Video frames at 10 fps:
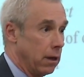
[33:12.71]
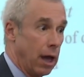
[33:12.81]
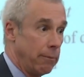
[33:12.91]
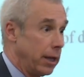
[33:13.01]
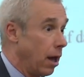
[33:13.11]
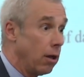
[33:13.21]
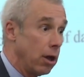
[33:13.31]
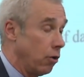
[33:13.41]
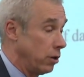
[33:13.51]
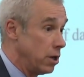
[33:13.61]
I mean, I'll
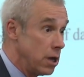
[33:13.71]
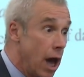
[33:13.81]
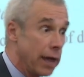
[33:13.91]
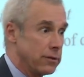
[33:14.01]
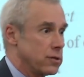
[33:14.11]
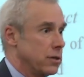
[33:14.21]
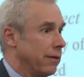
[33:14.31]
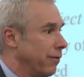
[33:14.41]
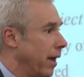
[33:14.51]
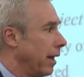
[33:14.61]
go nuts
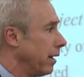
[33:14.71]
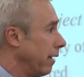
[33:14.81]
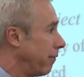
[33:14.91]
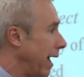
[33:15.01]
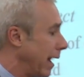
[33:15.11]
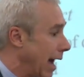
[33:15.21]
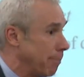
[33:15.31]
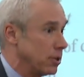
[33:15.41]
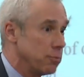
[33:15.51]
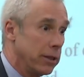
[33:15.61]
if that happens.